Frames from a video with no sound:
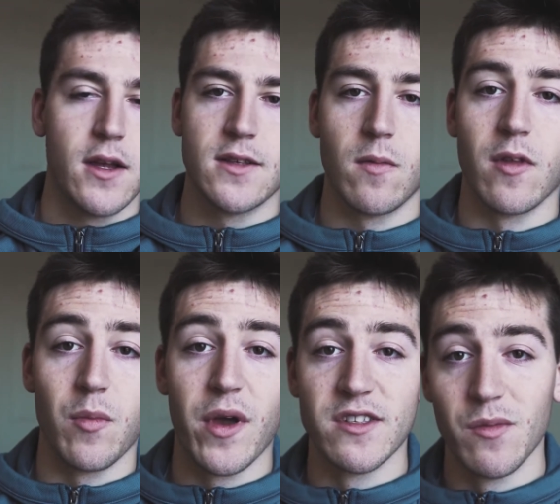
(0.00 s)
something
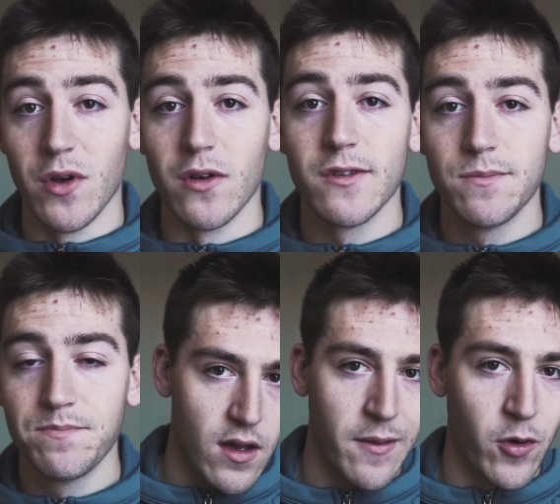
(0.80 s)
that pays the bills.
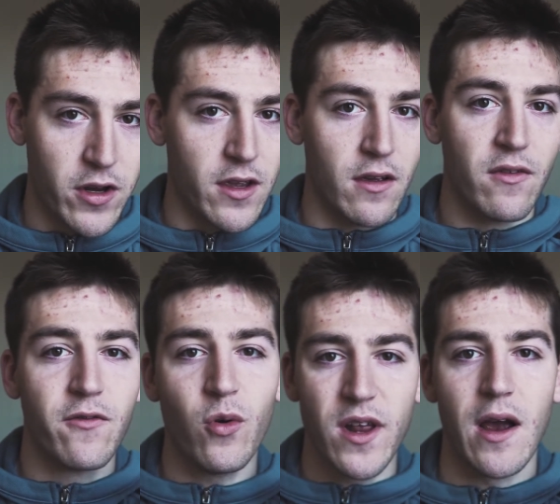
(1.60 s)
I'm working
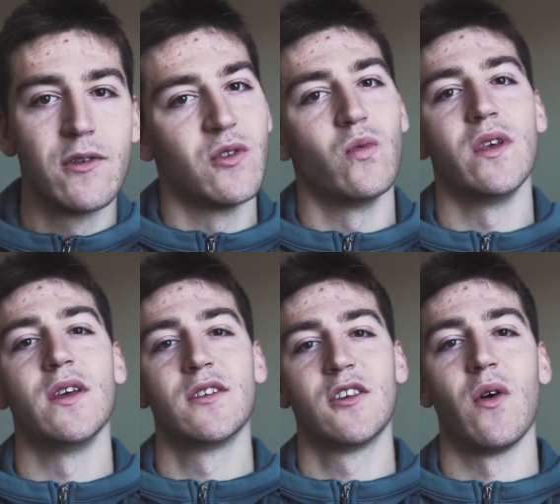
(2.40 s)
40 hours a
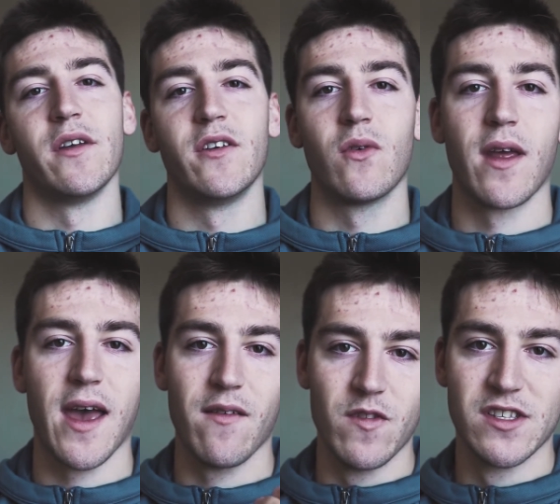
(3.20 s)
week, so I don't
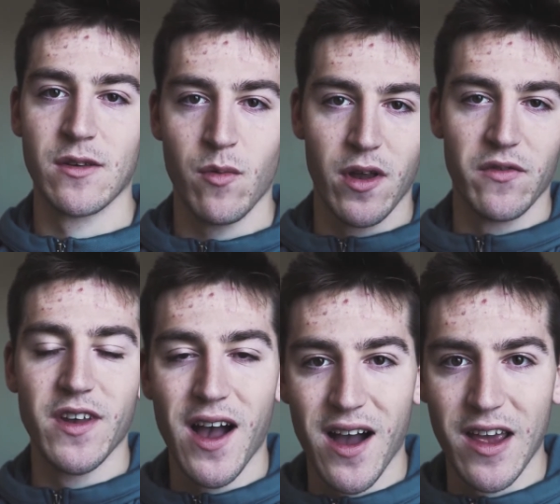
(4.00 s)
have the same amount of
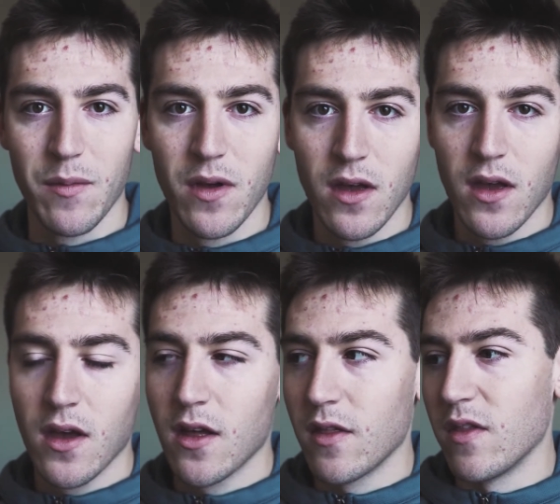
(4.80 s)
time
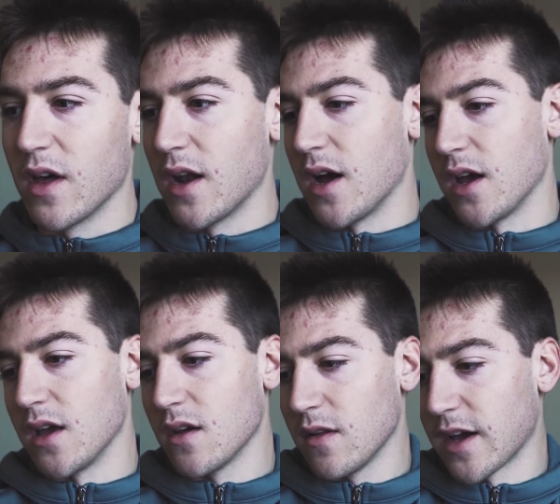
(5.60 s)
that
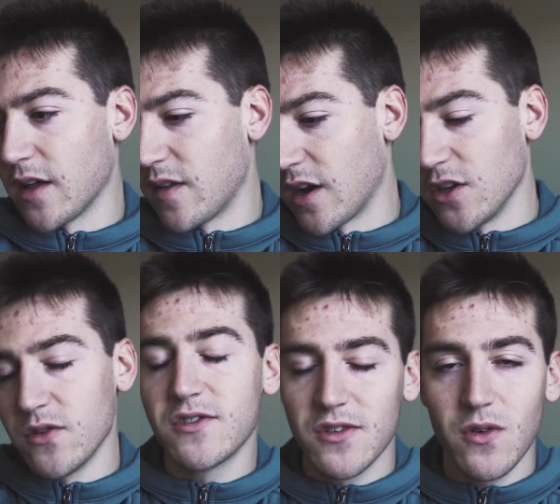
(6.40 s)
I
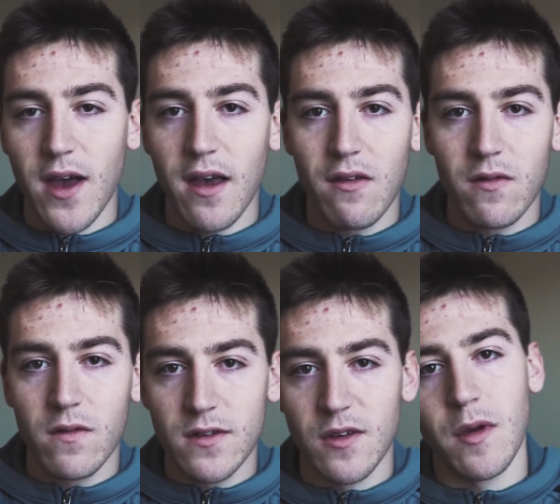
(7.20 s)
used to have
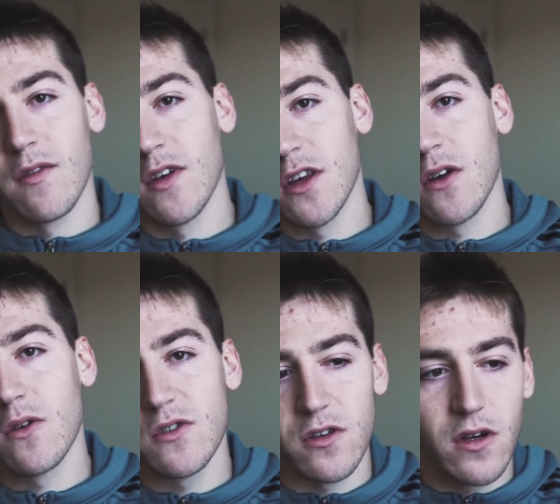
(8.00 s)
to make
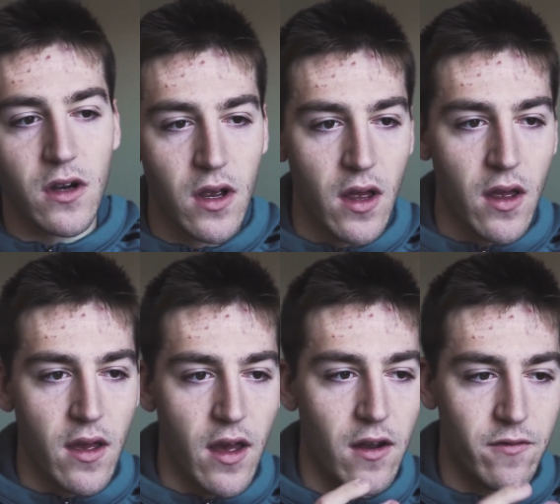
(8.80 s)
videos or
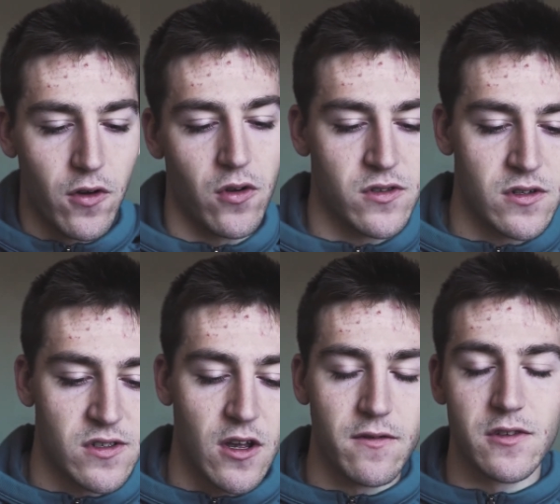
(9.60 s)
edit photos and
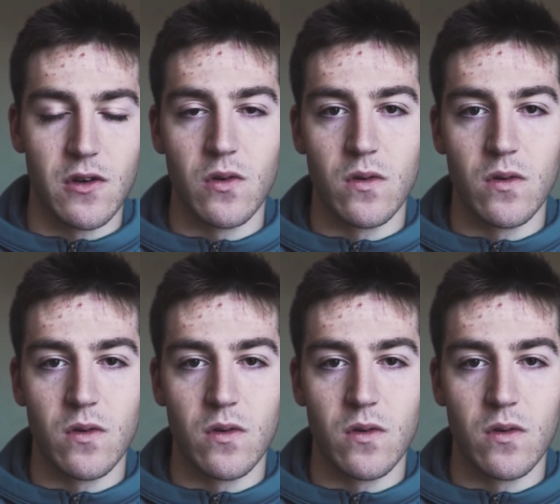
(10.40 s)
stuff,